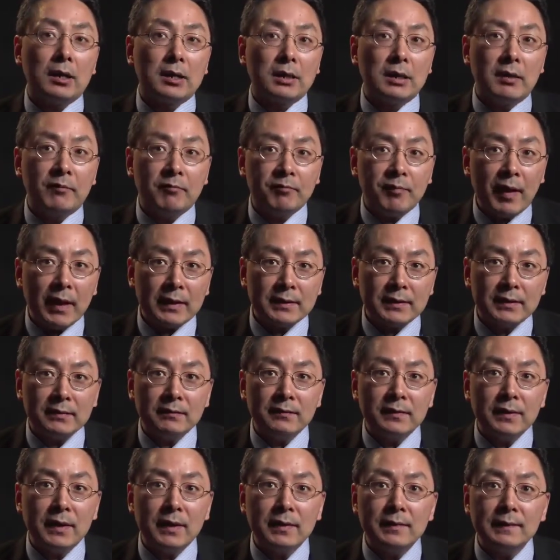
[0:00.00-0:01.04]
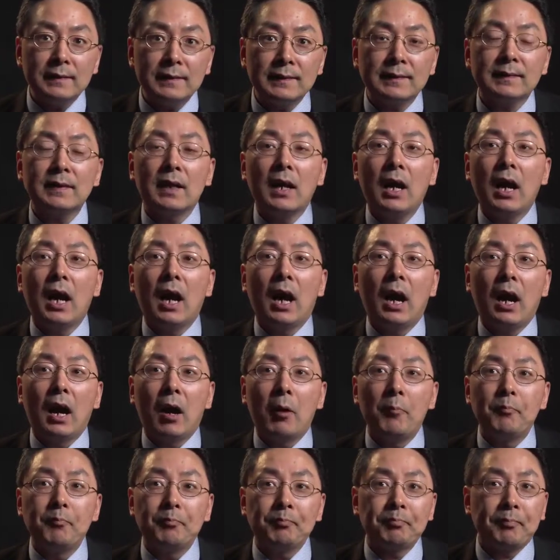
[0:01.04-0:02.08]
effectiveness,
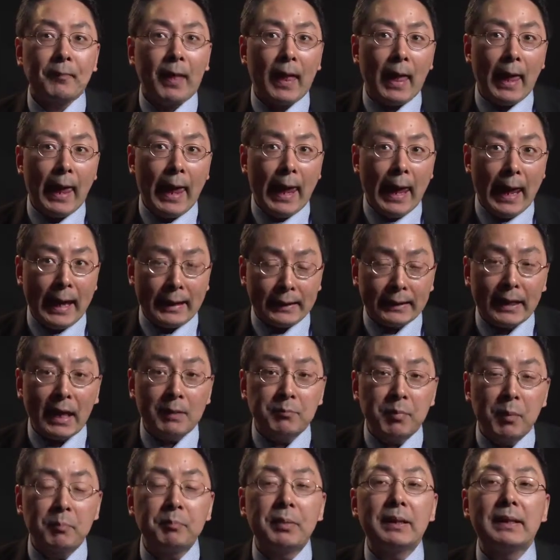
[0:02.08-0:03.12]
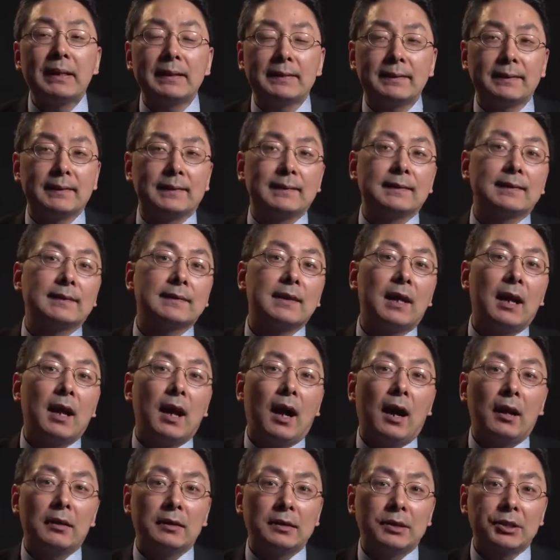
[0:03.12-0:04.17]
and capabilities
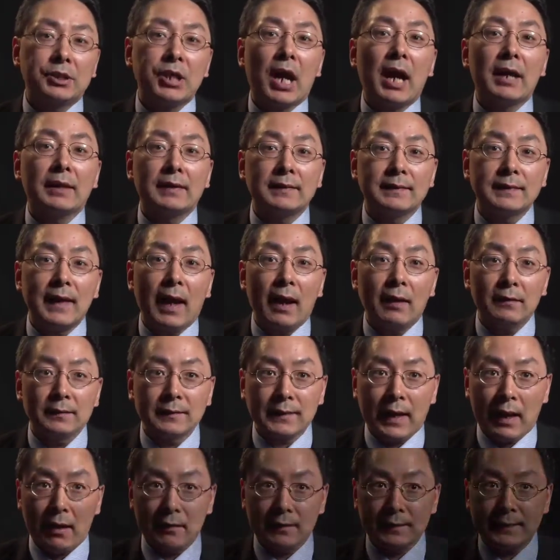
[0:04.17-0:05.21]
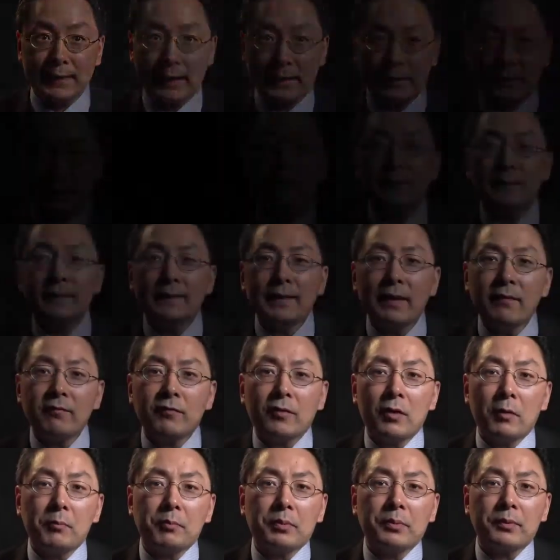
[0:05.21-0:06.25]
in Chinese healthcare sector.
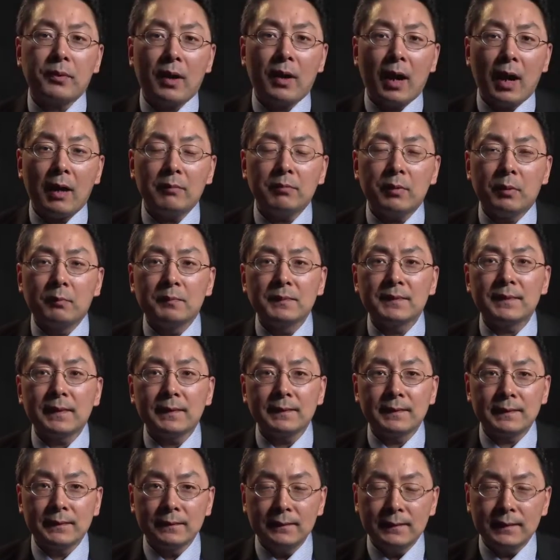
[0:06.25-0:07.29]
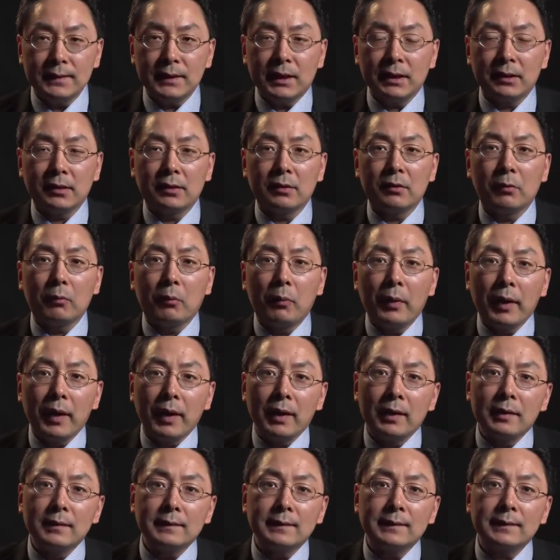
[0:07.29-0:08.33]
Several problems associated
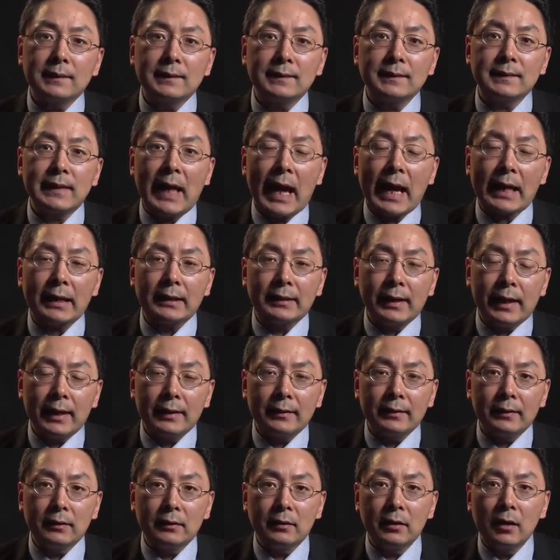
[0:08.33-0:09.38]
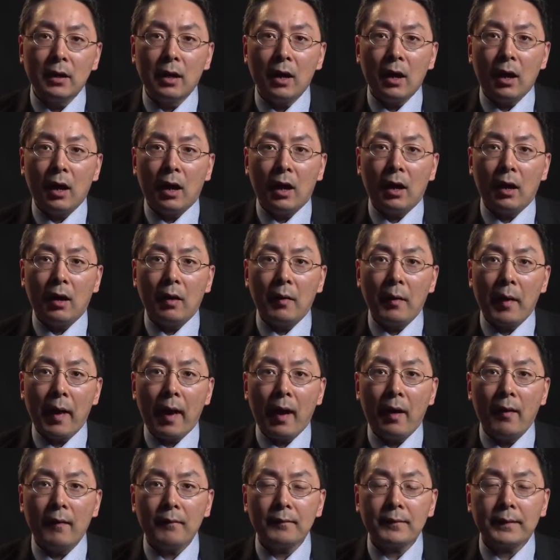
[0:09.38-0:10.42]
with the stagnating
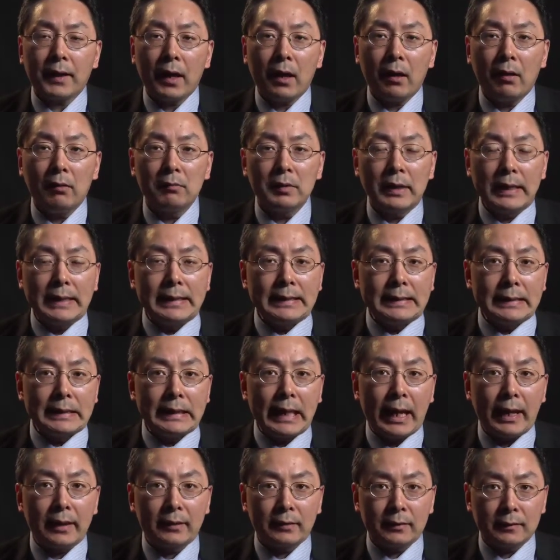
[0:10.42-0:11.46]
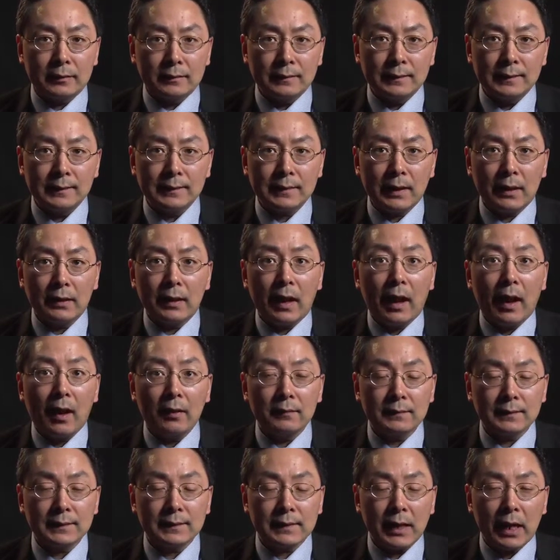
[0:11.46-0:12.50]
healthcare indicators and
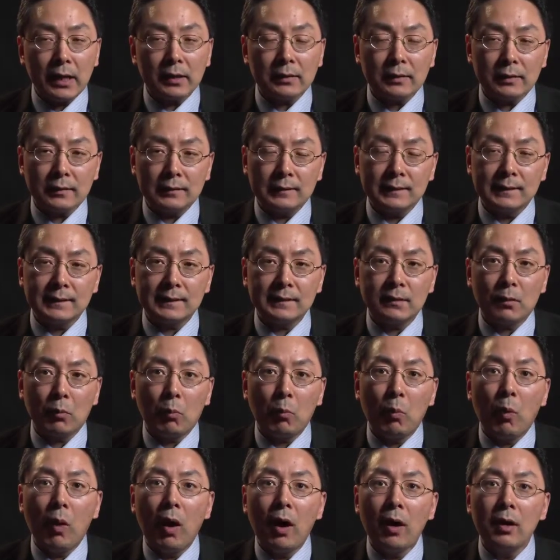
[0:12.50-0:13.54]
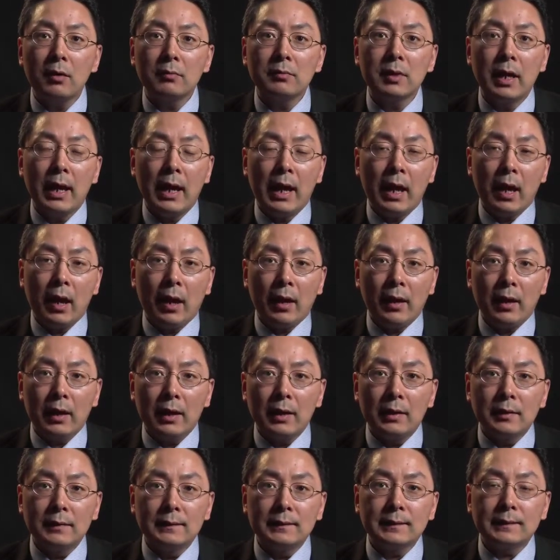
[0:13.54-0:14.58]
health status. One
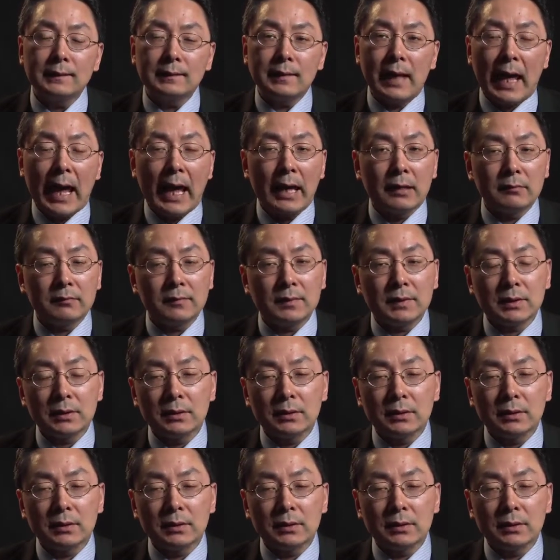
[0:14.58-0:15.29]
is that